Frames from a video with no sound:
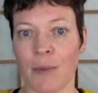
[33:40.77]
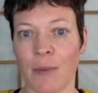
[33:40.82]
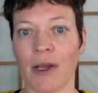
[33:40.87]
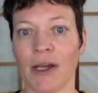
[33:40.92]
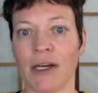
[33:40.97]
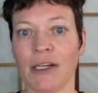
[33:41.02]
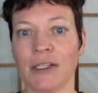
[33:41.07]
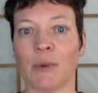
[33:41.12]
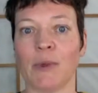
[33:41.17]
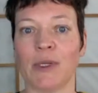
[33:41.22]

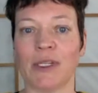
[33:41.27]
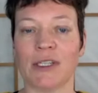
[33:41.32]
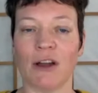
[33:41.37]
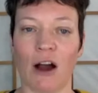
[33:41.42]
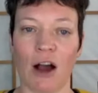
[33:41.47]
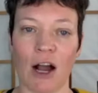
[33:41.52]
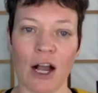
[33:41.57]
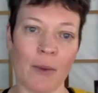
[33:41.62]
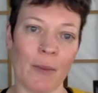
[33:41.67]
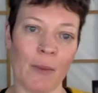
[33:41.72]
Because when we
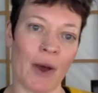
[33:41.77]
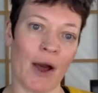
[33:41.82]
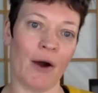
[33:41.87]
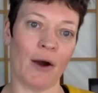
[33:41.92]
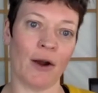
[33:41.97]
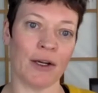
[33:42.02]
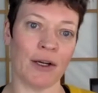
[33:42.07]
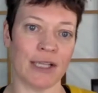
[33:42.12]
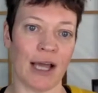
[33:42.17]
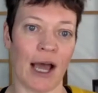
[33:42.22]
talk about
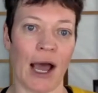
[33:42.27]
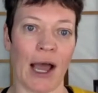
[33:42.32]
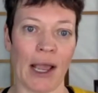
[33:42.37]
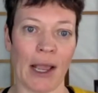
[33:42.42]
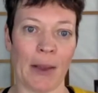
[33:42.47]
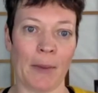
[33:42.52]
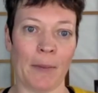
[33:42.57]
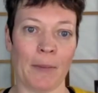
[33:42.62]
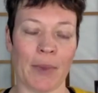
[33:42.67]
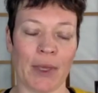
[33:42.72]
our
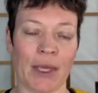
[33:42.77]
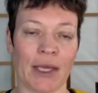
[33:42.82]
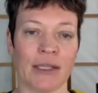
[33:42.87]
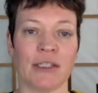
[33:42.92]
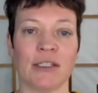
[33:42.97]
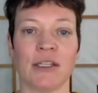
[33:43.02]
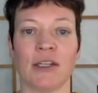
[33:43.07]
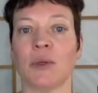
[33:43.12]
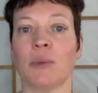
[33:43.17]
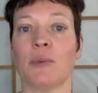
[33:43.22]
time being
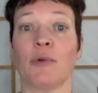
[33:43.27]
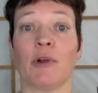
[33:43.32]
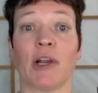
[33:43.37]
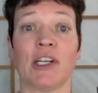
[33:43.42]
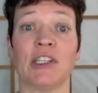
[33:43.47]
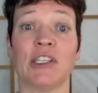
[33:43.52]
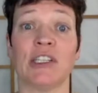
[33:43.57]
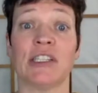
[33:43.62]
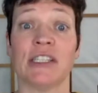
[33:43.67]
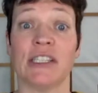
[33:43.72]
such a
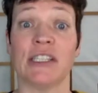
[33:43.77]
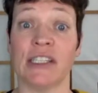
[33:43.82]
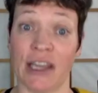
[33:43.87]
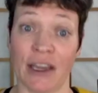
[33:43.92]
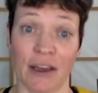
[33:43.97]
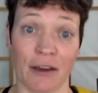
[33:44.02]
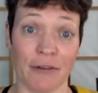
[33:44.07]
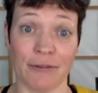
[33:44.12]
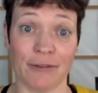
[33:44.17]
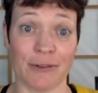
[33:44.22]
precious
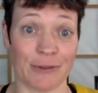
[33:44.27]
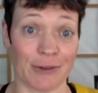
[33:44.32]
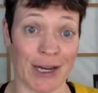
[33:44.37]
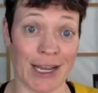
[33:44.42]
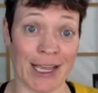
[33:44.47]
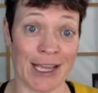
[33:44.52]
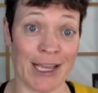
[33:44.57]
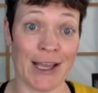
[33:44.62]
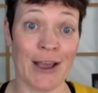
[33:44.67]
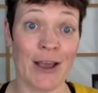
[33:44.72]
gift,
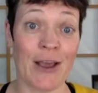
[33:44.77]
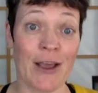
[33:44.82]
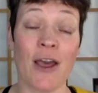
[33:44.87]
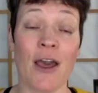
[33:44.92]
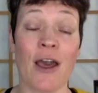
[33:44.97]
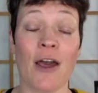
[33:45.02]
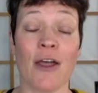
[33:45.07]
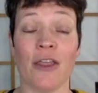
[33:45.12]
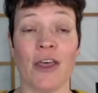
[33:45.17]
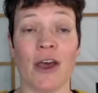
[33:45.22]
right,
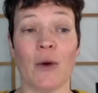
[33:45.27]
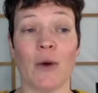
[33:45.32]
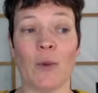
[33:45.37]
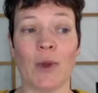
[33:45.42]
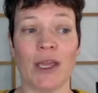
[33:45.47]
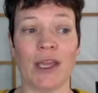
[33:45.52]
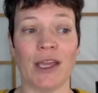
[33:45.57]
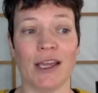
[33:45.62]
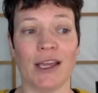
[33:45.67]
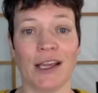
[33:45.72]
that
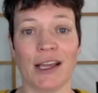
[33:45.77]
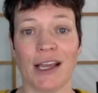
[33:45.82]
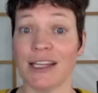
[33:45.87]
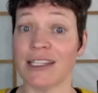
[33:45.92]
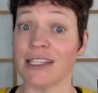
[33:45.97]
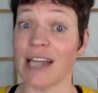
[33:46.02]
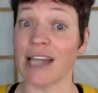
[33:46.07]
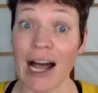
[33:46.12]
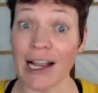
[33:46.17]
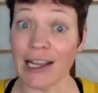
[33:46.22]
we
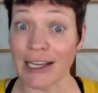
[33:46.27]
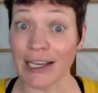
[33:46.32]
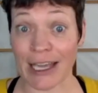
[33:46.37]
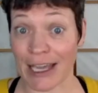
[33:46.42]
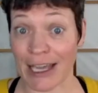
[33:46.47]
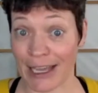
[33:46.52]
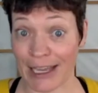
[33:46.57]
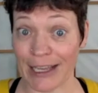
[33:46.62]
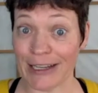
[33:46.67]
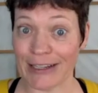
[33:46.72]
get to
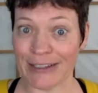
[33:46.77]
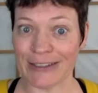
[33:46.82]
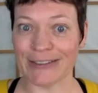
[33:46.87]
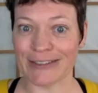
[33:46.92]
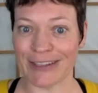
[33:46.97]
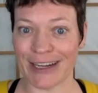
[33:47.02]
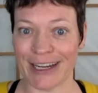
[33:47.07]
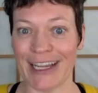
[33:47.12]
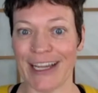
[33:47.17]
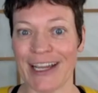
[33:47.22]
allocate,
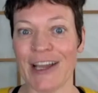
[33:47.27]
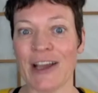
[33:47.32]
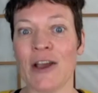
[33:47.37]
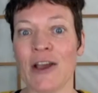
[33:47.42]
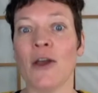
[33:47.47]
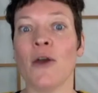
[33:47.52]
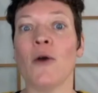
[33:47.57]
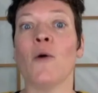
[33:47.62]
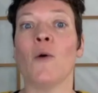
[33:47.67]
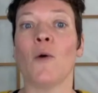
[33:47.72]
right?
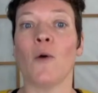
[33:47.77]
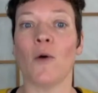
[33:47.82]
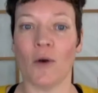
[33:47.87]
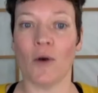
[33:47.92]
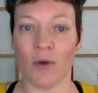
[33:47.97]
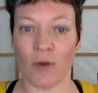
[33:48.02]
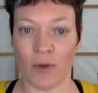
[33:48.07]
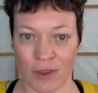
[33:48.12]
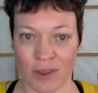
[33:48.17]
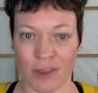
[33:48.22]

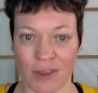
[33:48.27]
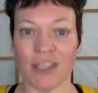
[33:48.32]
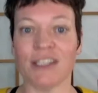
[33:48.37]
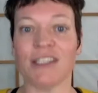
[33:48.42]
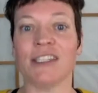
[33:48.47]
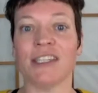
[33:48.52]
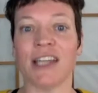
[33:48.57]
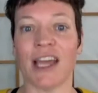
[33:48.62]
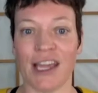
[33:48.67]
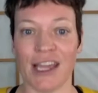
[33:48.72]
the
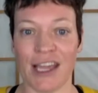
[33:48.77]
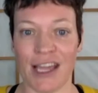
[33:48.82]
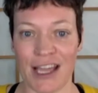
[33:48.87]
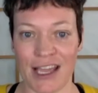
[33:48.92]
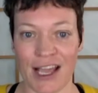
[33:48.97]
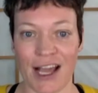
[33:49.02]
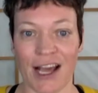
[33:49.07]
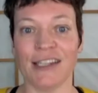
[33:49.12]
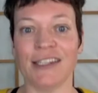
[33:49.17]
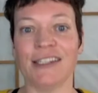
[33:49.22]
saying
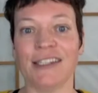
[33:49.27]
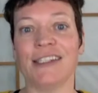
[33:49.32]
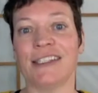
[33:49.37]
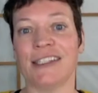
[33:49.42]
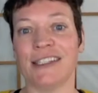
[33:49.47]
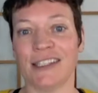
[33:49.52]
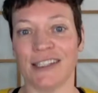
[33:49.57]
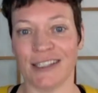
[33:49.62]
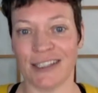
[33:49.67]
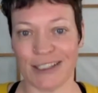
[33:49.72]
yes